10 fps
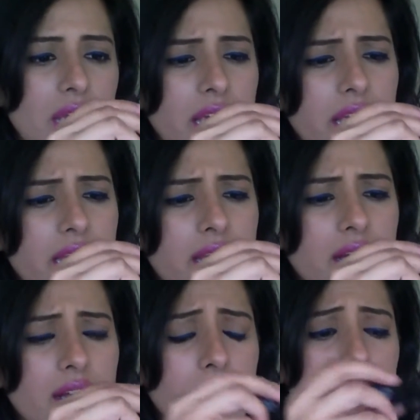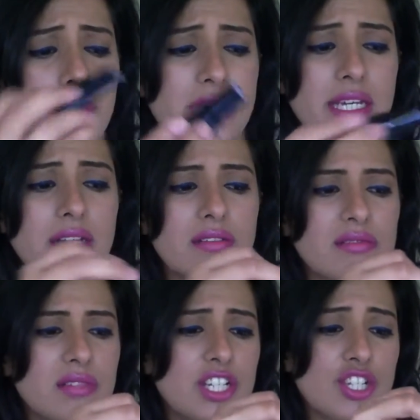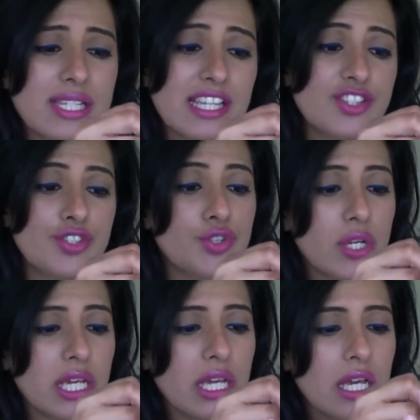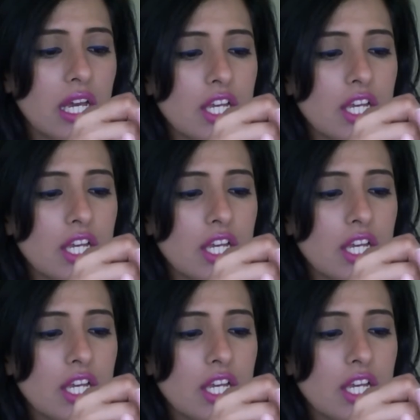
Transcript: in lipstick, it just says 3,